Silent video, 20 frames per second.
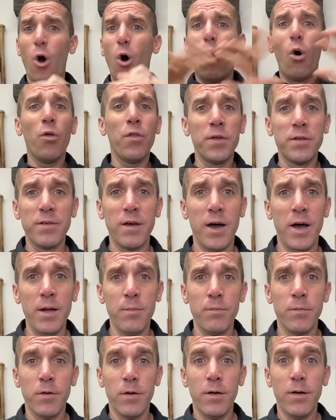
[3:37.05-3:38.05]
all the time,
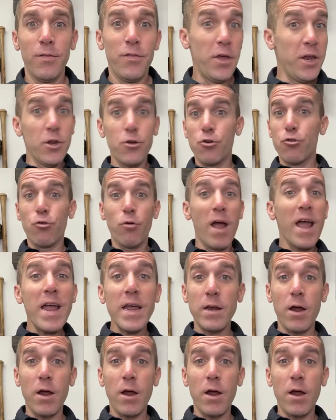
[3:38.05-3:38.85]
then great.